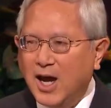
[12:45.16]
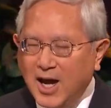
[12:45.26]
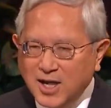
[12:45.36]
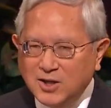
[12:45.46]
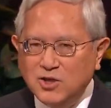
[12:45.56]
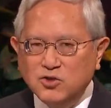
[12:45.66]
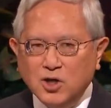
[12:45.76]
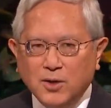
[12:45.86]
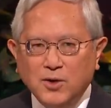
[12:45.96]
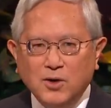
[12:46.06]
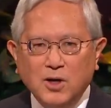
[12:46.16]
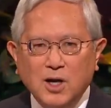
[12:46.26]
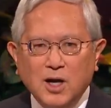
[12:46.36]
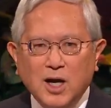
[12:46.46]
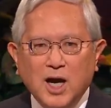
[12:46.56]
and each other
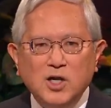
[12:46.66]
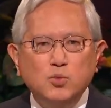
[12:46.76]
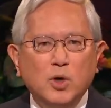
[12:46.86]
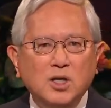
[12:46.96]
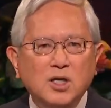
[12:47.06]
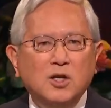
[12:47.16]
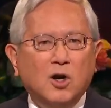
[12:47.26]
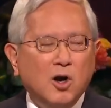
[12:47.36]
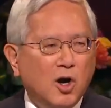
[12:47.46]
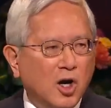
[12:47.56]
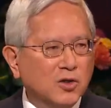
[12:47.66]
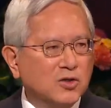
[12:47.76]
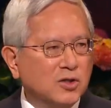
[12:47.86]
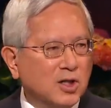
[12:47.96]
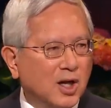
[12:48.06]
as we knit our hearts
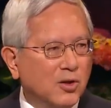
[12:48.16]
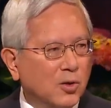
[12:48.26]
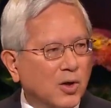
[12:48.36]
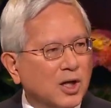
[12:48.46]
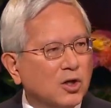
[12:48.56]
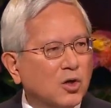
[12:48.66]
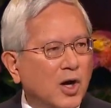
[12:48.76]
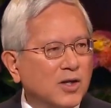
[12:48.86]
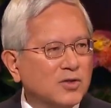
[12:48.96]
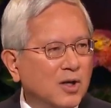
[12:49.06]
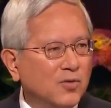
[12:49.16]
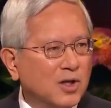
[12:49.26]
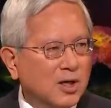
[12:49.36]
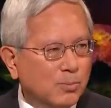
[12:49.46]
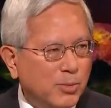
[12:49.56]
together in Christ given
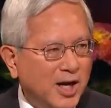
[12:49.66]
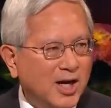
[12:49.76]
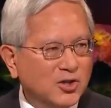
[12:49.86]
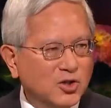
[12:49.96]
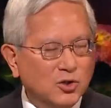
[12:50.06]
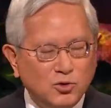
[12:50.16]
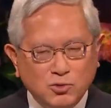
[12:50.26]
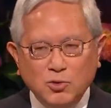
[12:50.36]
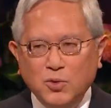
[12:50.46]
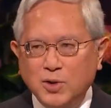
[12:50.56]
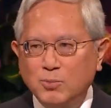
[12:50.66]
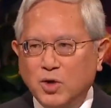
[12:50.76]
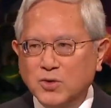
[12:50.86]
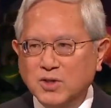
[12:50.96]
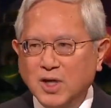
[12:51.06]
compassion, truth, and
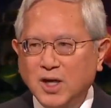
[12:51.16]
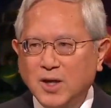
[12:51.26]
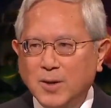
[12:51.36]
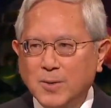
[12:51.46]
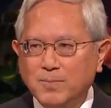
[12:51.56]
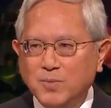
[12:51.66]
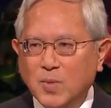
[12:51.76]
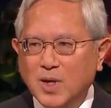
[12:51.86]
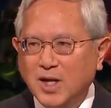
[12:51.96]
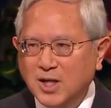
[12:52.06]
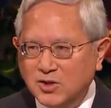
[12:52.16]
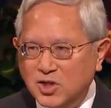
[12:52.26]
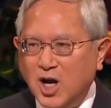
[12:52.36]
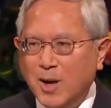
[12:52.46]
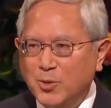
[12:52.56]
mercy, in
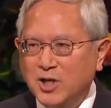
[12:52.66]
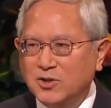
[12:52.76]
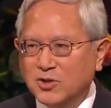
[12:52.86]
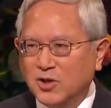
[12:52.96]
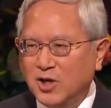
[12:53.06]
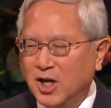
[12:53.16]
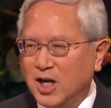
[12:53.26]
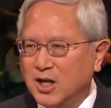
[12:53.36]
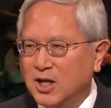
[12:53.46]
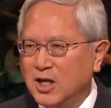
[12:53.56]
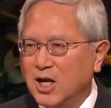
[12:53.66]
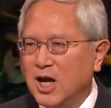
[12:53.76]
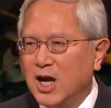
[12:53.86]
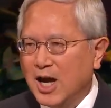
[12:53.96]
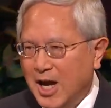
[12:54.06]
time and eternity,
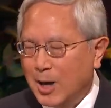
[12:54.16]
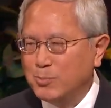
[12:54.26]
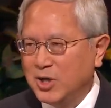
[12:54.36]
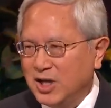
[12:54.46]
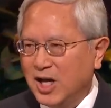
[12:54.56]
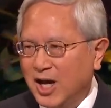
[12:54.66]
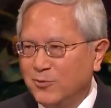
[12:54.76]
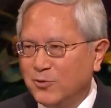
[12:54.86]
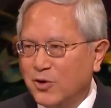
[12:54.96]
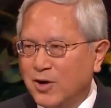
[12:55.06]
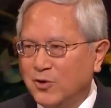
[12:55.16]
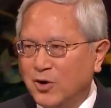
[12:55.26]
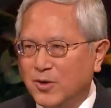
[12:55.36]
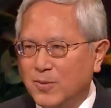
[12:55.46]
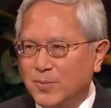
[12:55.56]
happy and forever.